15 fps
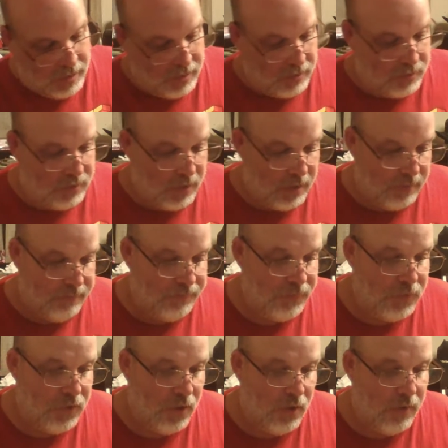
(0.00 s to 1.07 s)
it to set.
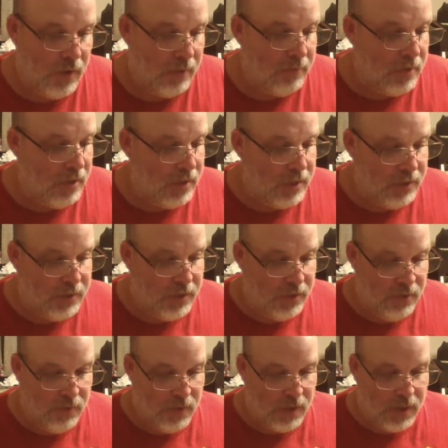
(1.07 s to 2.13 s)
So I'm going to
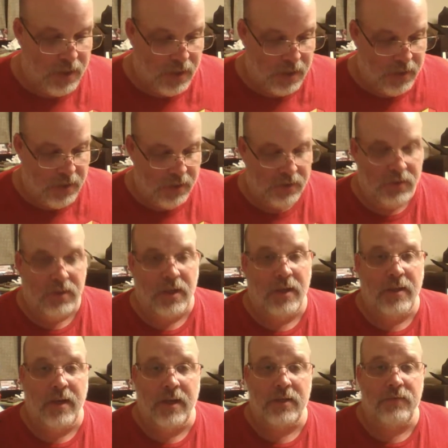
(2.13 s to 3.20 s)
continue working on this,
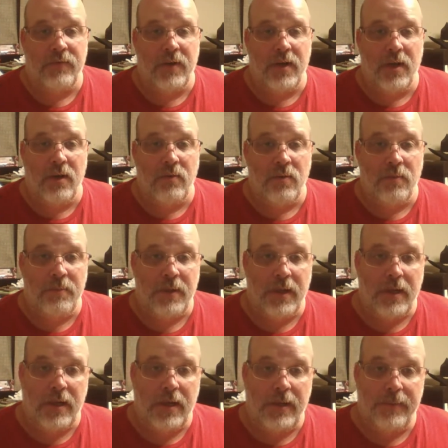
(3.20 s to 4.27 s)
and the next video will
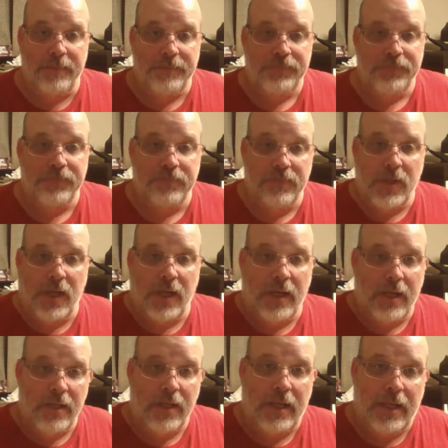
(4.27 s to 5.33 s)
be
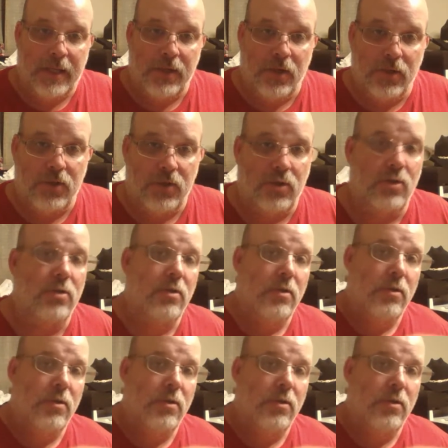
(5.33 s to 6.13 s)
taking the innards,